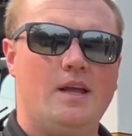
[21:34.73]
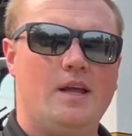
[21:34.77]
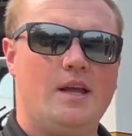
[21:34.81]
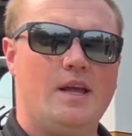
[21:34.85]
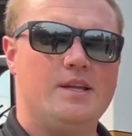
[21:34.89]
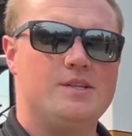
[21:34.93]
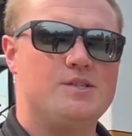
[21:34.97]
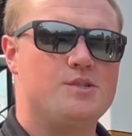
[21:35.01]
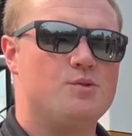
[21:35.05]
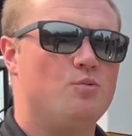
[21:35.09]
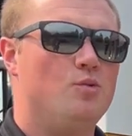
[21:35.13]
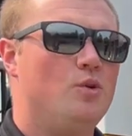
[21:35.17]

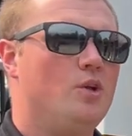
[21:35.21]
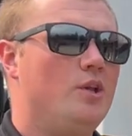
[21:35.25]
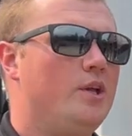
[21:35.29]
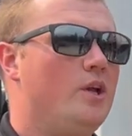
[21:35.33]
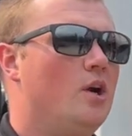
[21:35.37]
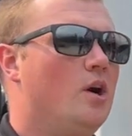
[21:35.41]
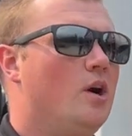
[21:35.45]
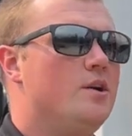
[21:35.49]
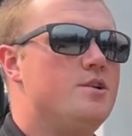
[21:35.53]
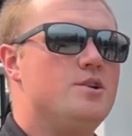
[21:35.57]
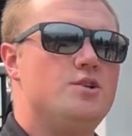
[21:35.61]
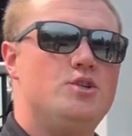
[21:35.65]
it's really
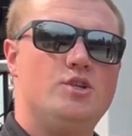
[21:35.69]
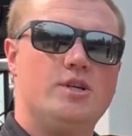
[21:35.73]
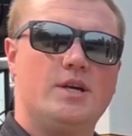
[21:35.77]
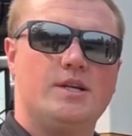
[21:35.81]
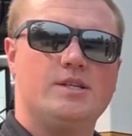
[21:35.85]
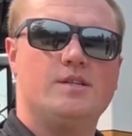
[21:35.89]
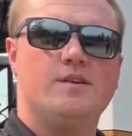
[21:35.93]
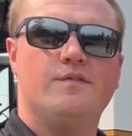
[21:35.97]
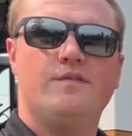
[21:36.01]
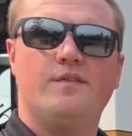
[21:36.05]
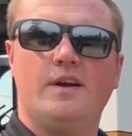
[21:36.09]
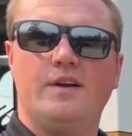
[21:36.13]
hard to
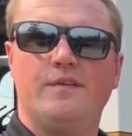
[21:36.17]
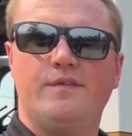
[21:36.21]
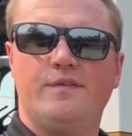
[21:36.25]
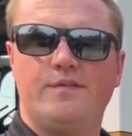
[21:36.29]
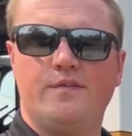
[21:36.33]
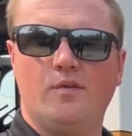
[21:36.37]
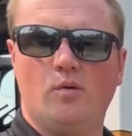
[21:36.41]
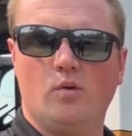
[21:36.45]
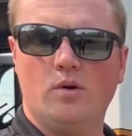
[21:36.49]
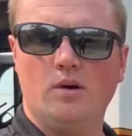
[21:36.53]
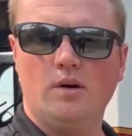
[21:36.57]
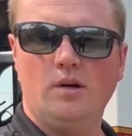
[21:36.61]
justify
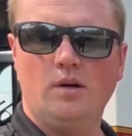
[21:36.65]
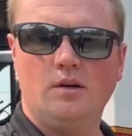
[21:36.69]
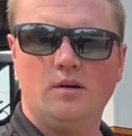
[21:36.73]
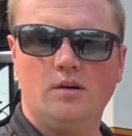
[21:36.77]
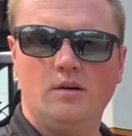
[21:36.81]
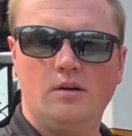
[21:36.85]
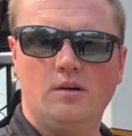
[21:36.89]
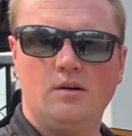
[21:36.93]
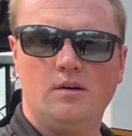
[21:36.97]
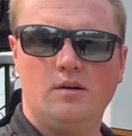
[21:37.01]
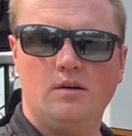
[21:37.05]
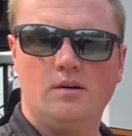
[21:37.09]
4,
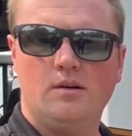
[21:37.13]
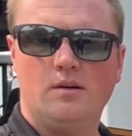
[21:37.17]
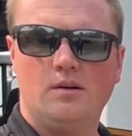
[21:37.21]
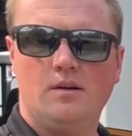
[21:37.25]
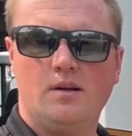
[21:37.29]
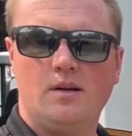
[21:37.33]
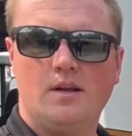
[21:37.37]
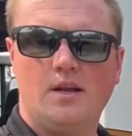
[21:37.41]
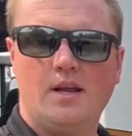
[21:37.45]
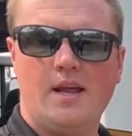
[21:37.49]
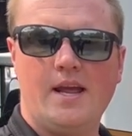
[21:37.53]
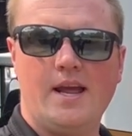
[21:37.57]

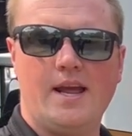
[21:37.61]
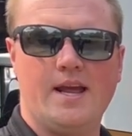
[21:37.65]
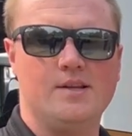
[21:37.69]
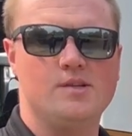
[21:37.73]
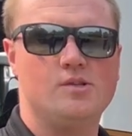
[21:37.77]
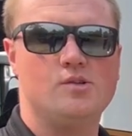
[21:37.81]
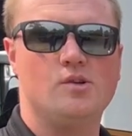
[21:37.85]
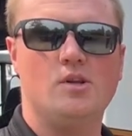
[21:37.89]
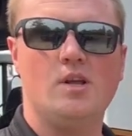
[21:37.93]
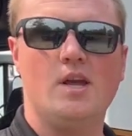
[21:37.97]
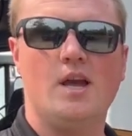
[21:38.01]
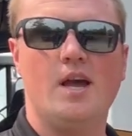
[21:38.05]
and
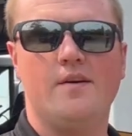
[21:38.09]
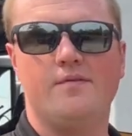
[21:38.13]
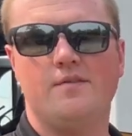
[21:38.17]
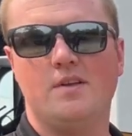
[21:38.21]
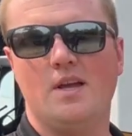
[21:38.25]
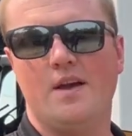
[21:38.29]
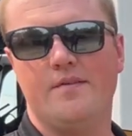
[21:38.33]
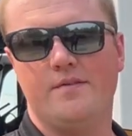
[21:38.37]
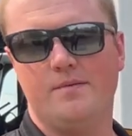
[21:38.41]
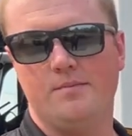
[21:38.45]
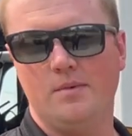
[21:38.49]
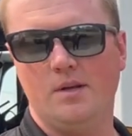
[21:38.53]
so you have to
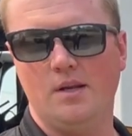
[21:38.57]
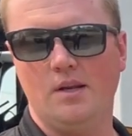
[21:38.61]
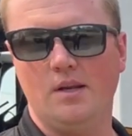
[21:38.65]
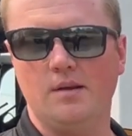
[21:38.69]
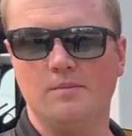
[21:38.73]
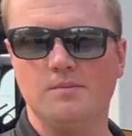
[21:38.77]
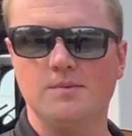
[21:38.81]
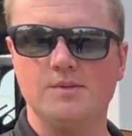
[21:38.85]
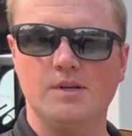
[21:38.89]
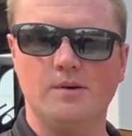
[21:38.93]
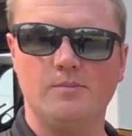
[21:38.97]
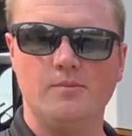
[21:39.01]
have a
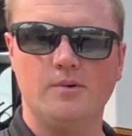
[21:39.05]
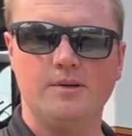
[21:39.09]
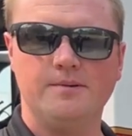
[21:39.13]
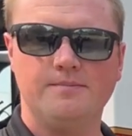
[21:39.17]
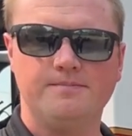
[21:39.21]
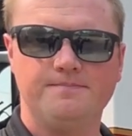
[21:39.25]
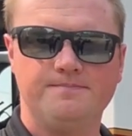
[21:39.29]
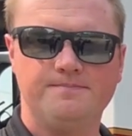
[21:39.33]
medium somewhere.